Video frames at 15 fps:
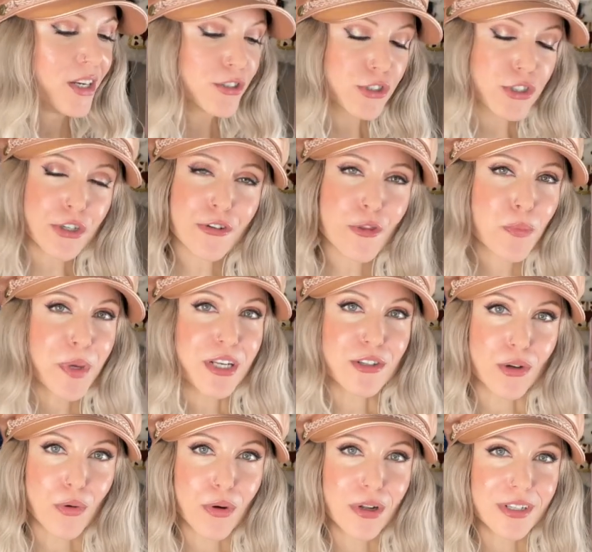Truth be
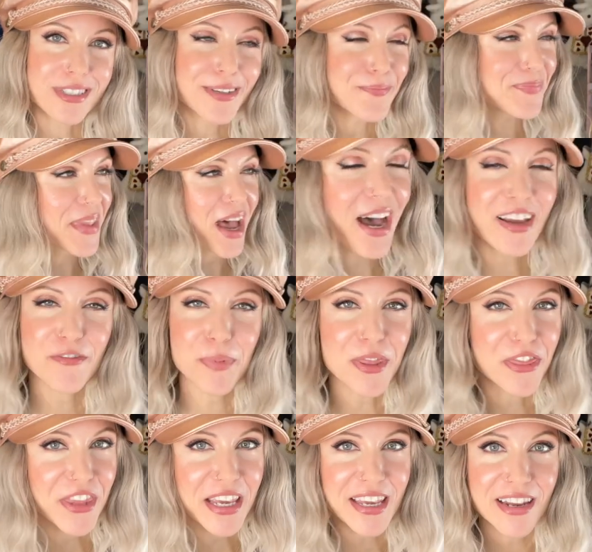told, I've been
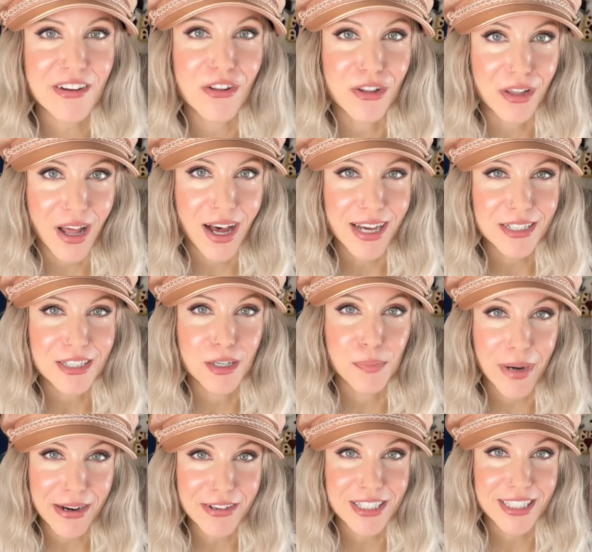thinking a lot
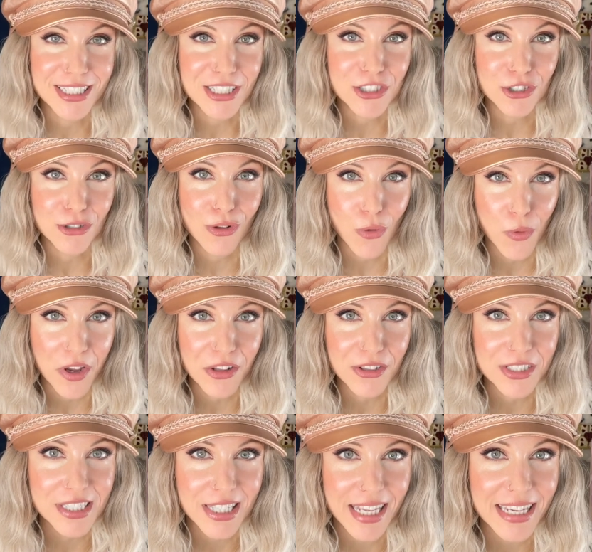about essential
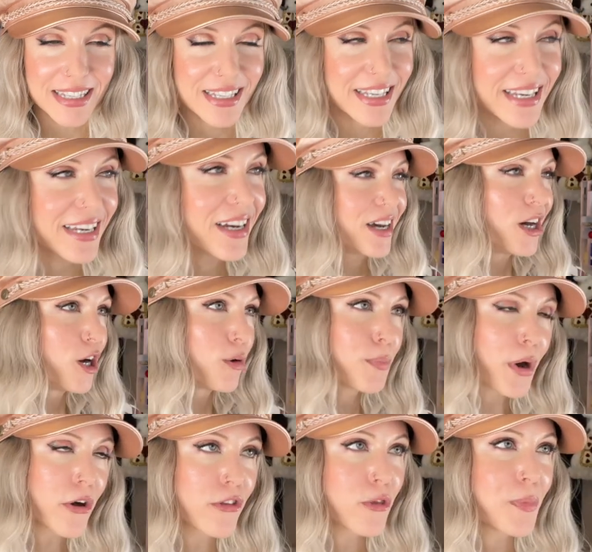oils lately,
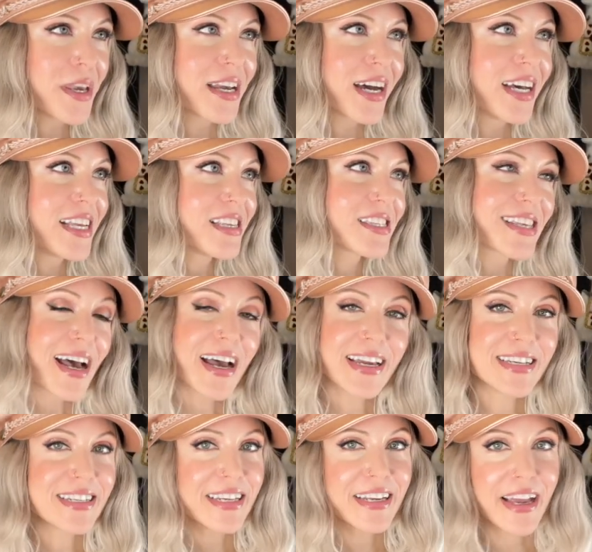both because I
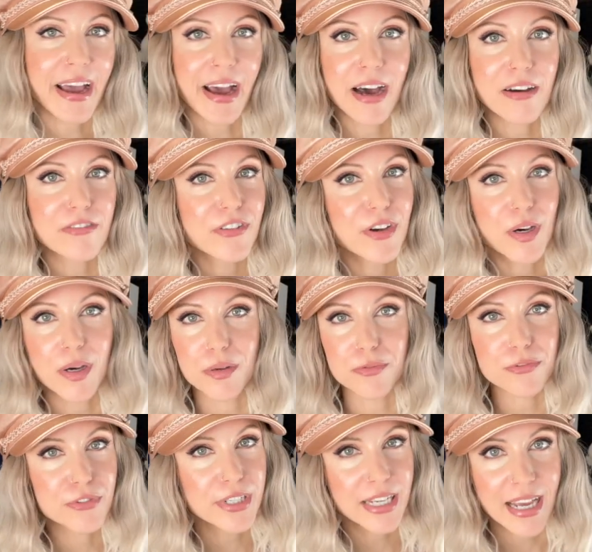did have a
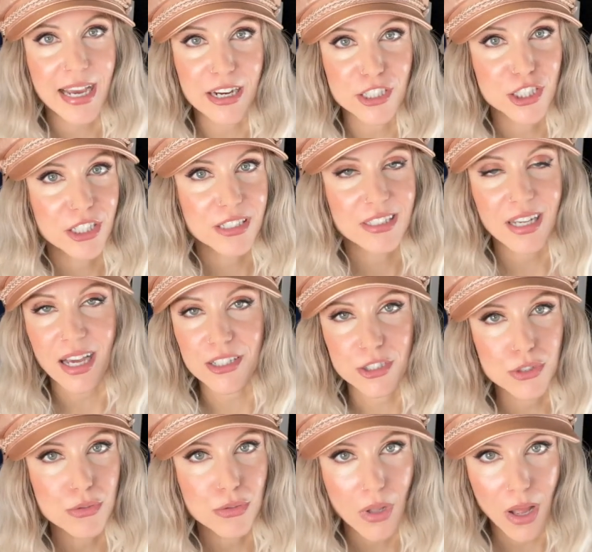reaction not
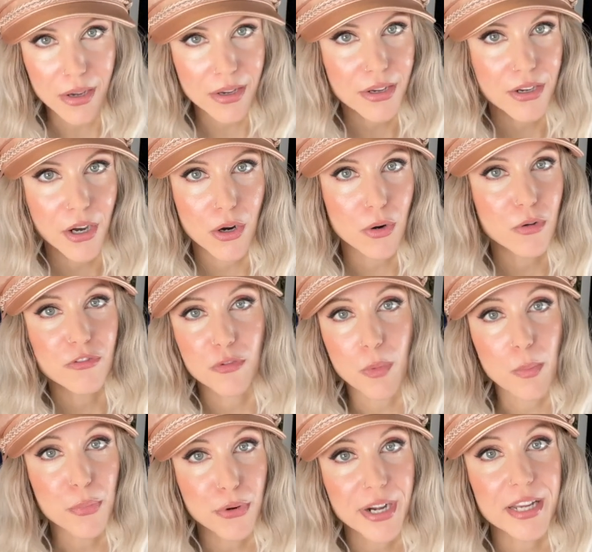too long ago from a
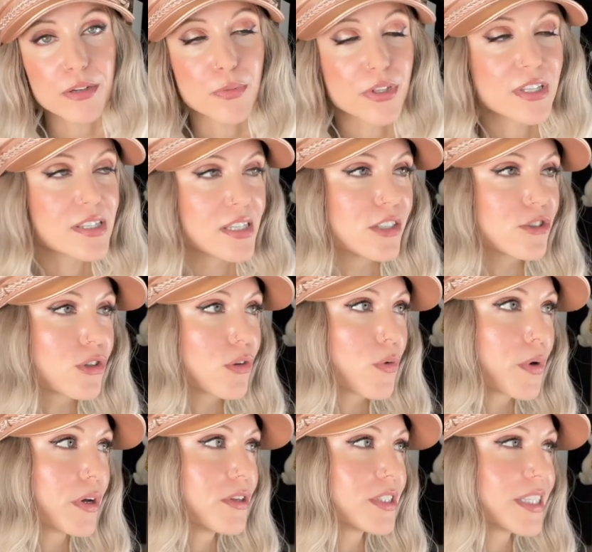brand with essential
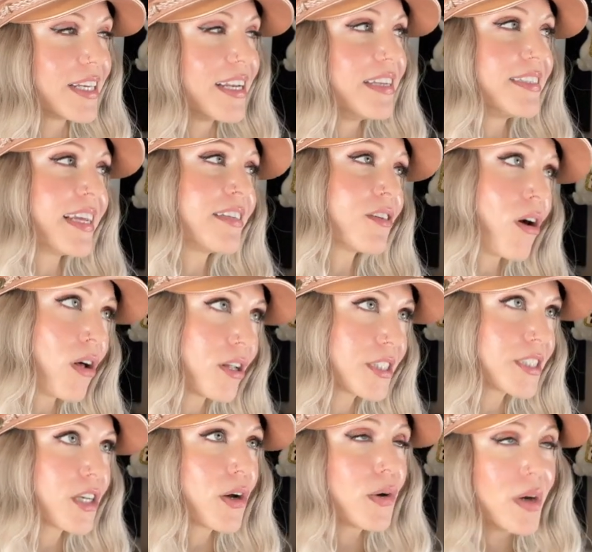oils in it, and
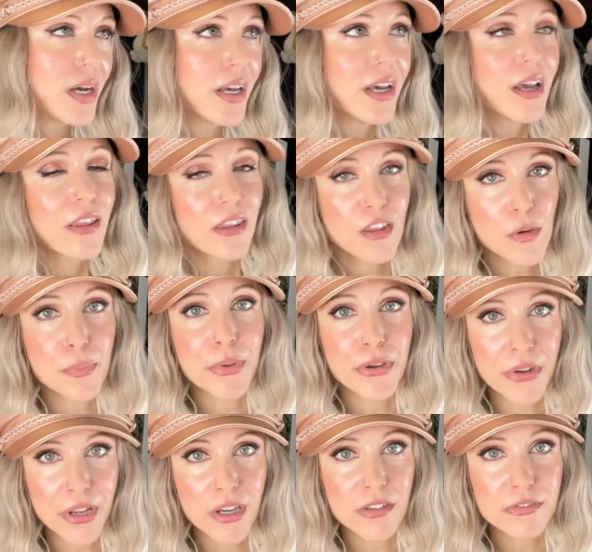also the
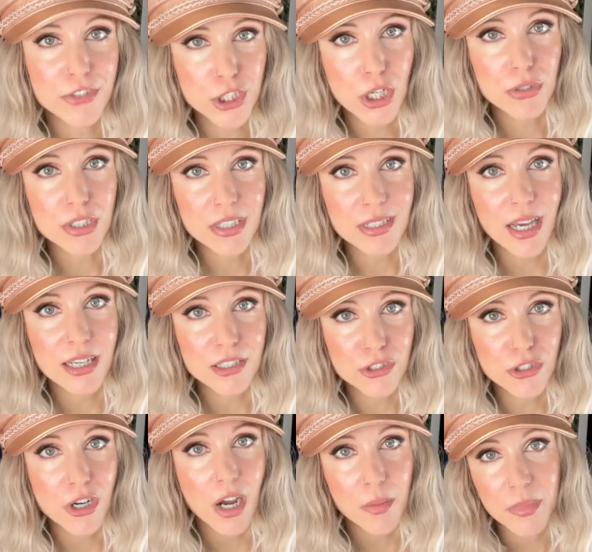Beauty of Joseon
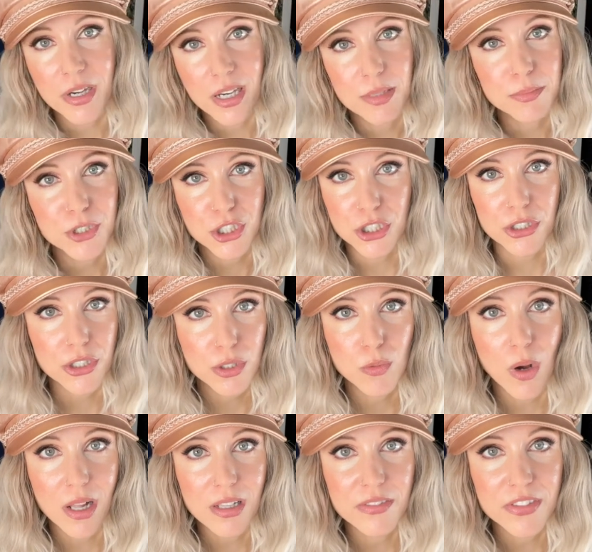drama. I'm sure you
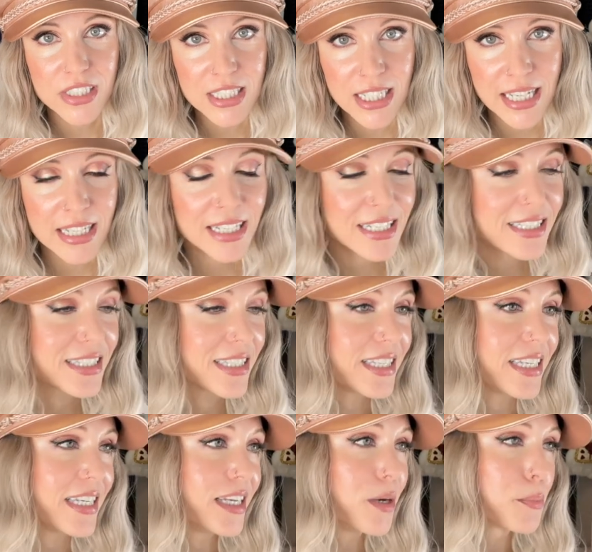all have seen it,
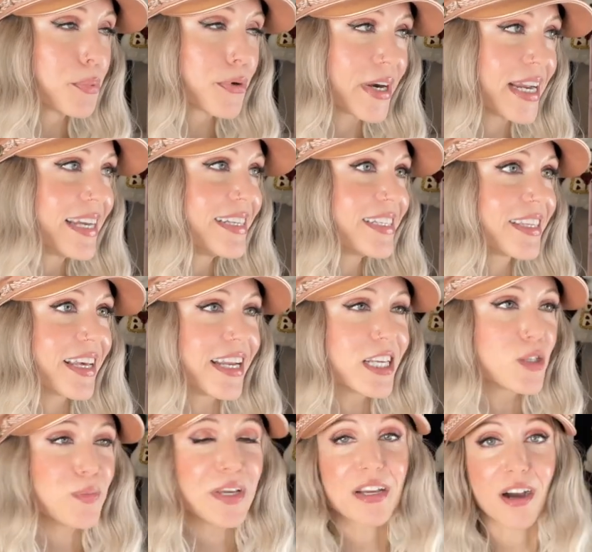the brand that
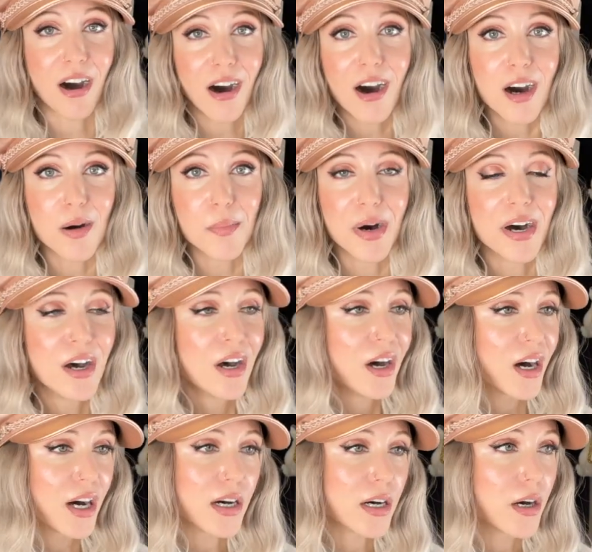has become
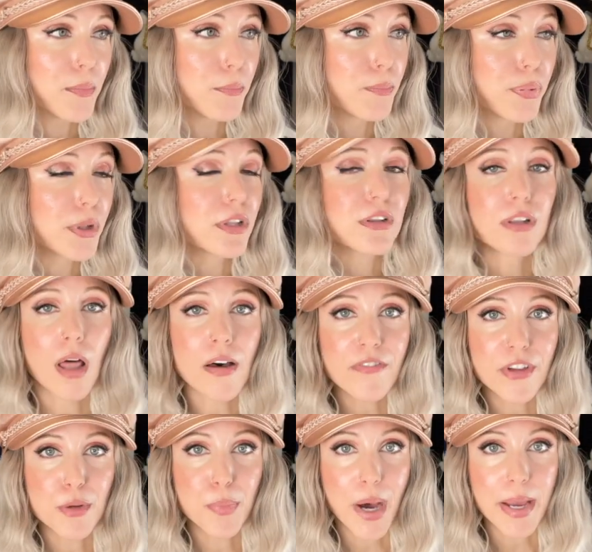uh,
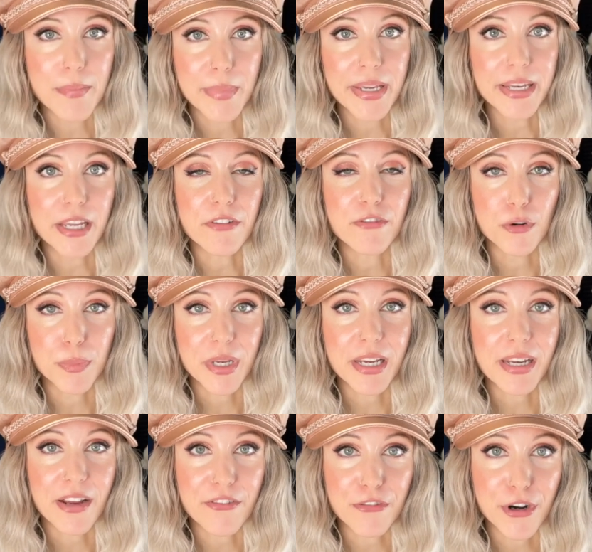beloved by many for
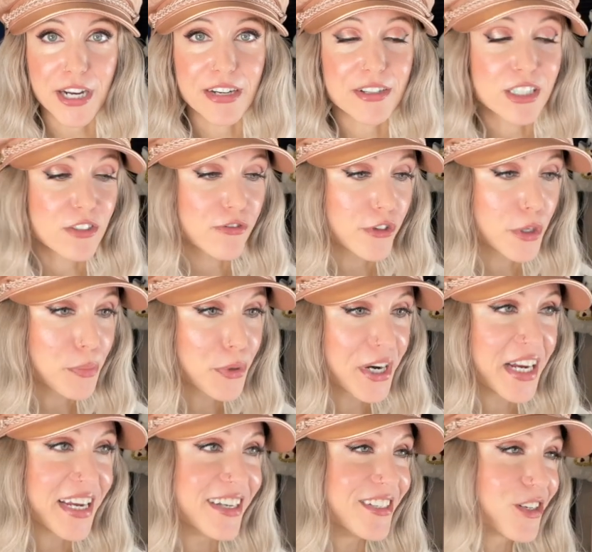being a fragrance-free
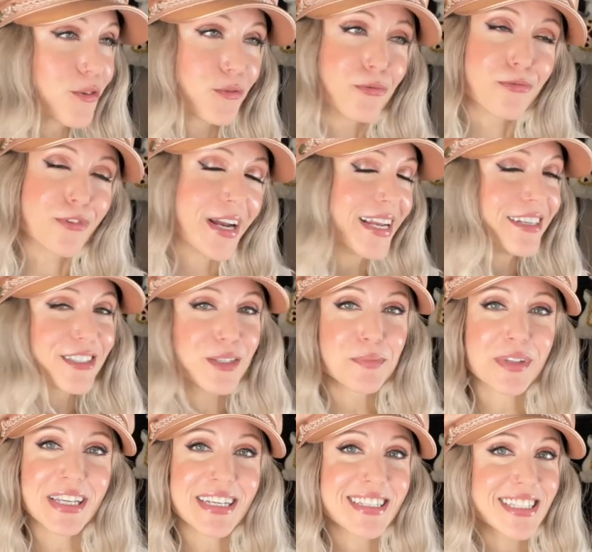brand,
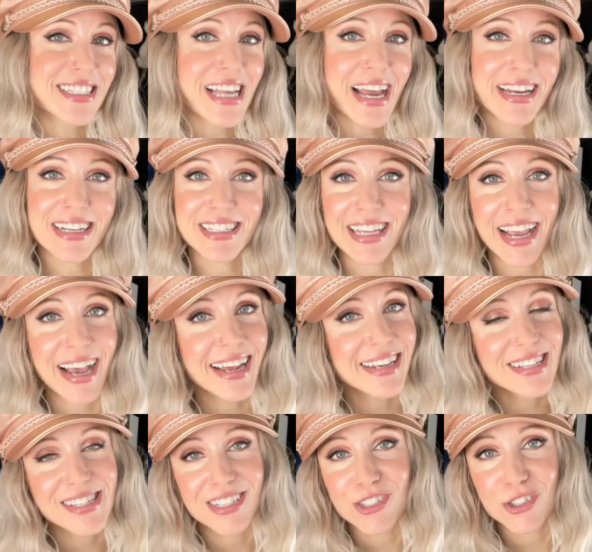randomly decided to add
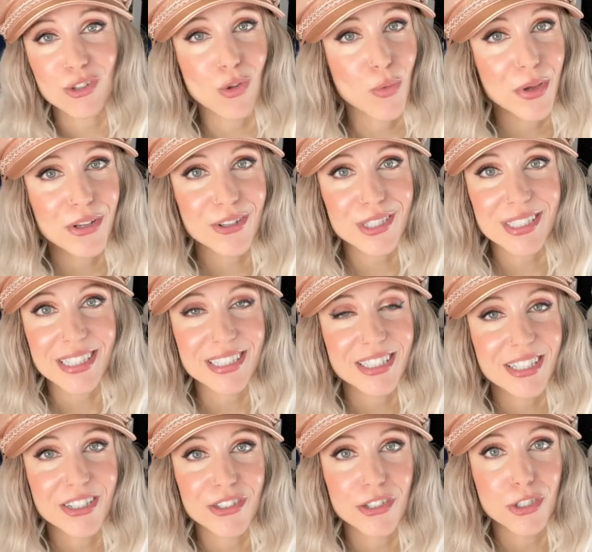essential oils into
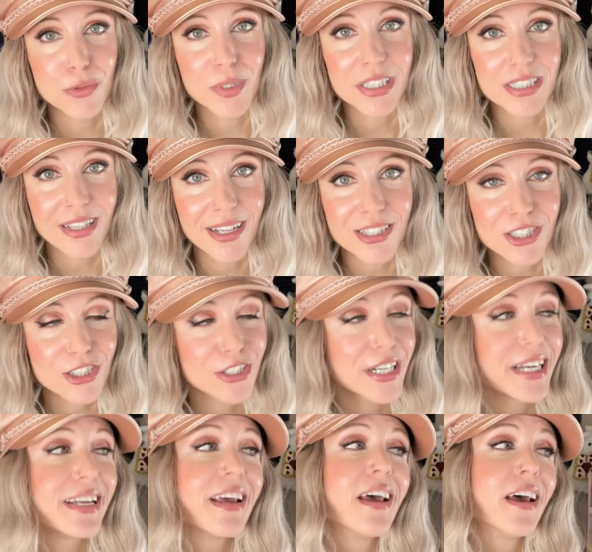their newest
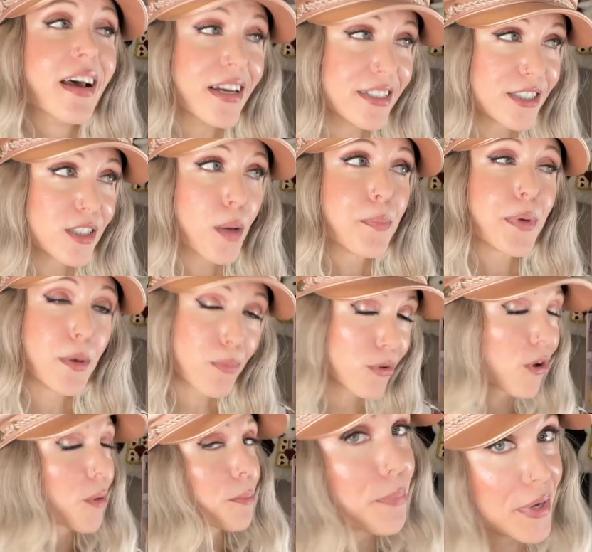sunscreen, and some people
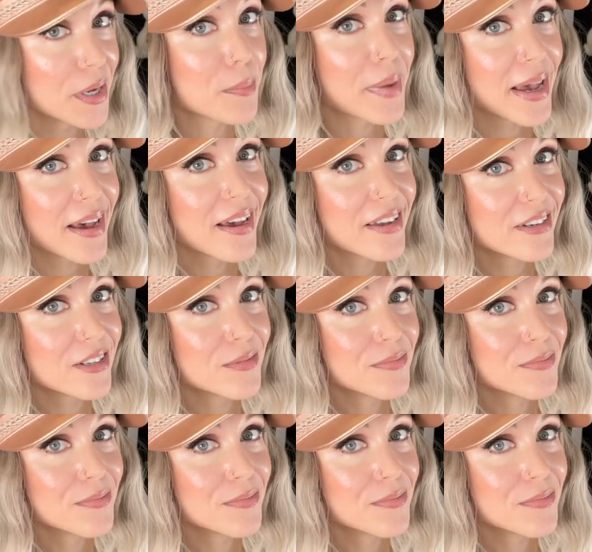are big mad.